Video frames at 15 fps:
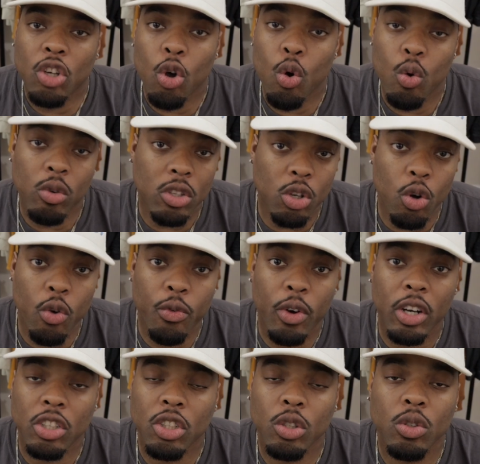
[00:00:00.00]
cool too for
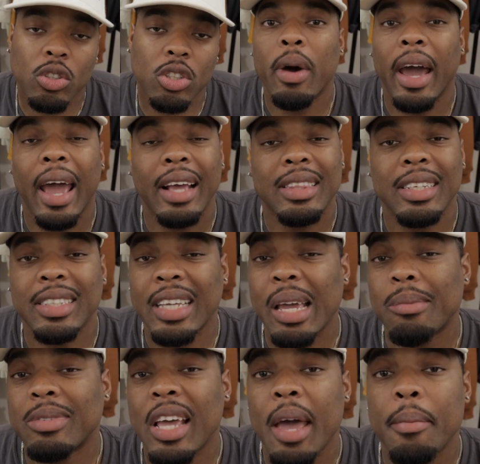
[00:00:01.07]
the shoes, but at the
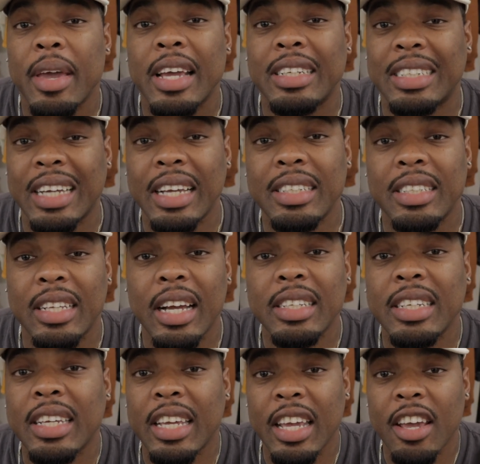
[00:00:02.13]
same time, it just
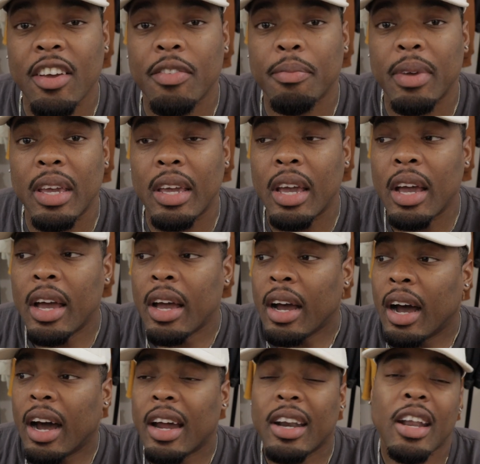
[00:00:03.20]
doesn't give me
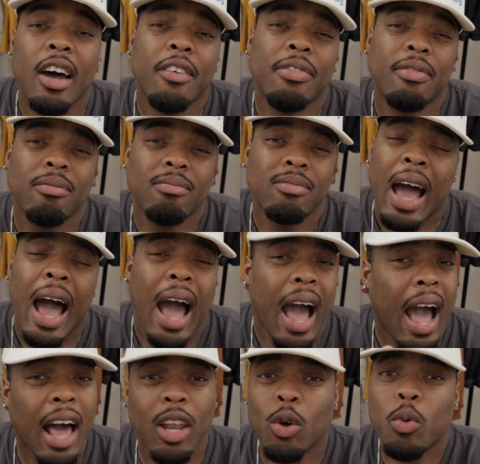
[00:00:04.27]
enough
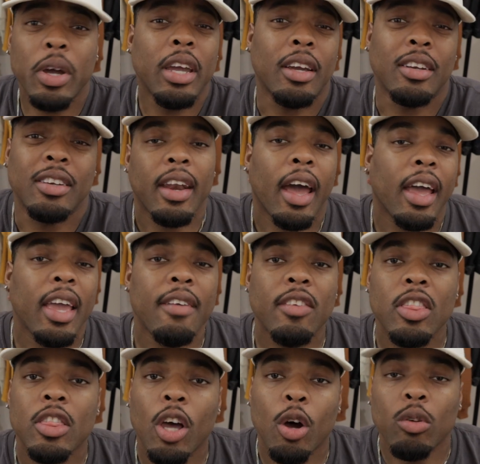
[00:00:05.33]
Halloween. Now,
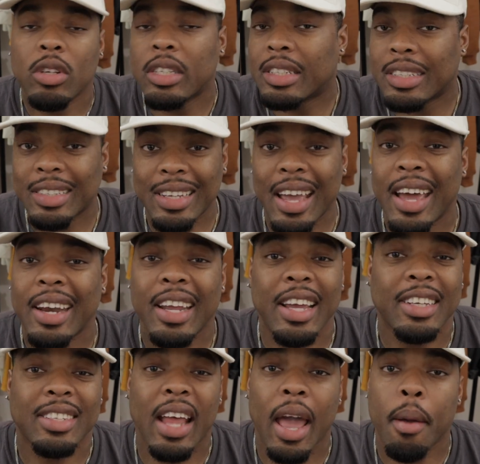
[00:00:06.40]
even though the design
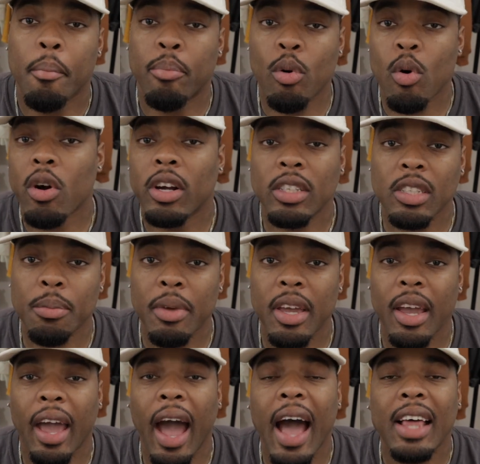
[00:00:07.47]
is like boring to
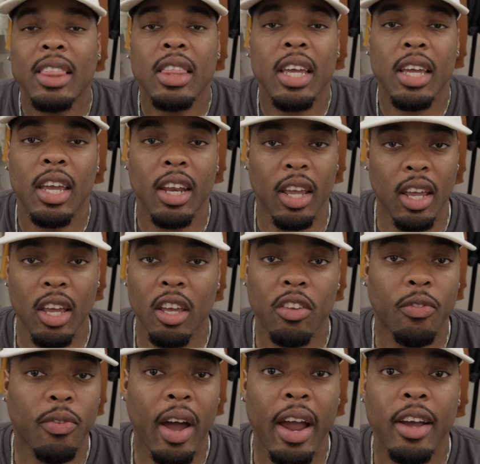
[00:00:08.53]
me, I think it is
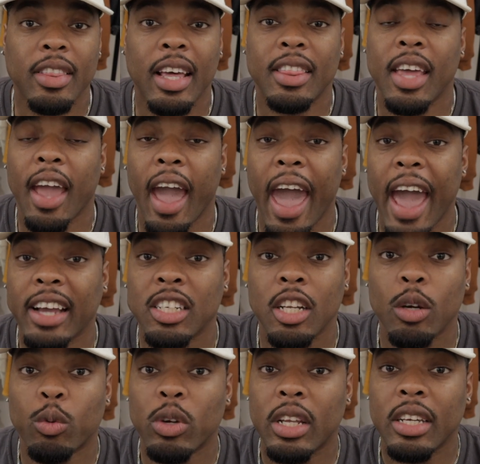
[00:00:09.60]
fire that they
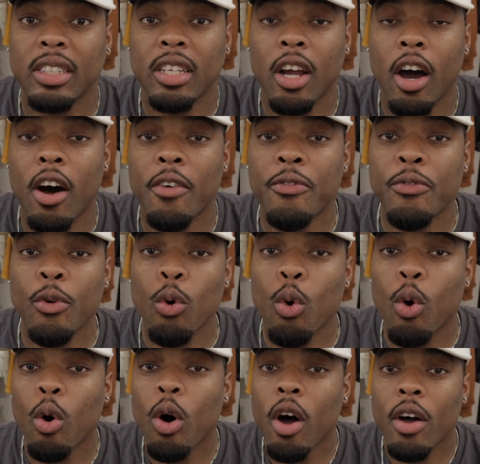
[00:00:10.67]
actually releasing a
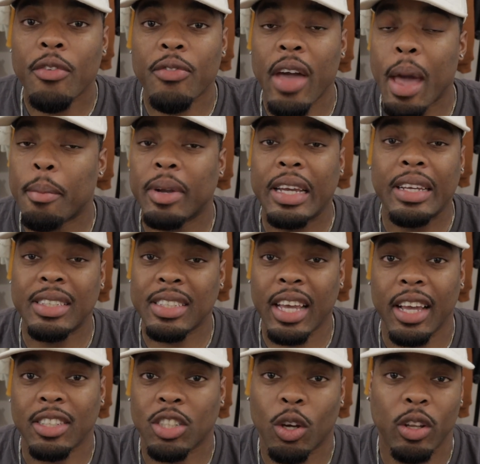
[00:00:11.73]
full family
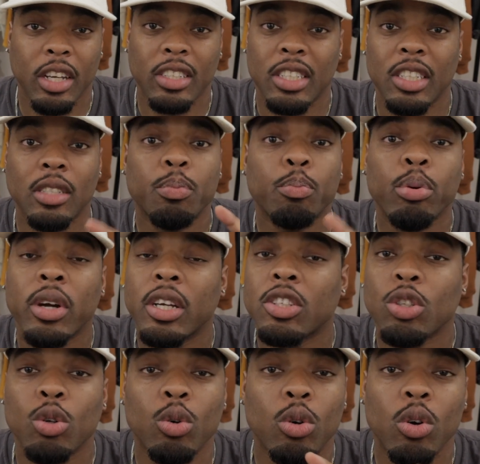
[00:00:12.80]
set. So this is
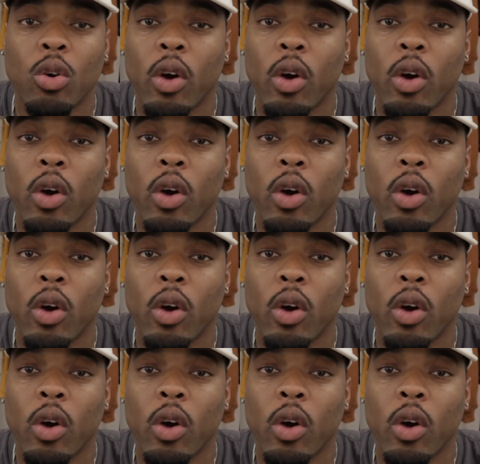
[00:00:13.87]
preschool,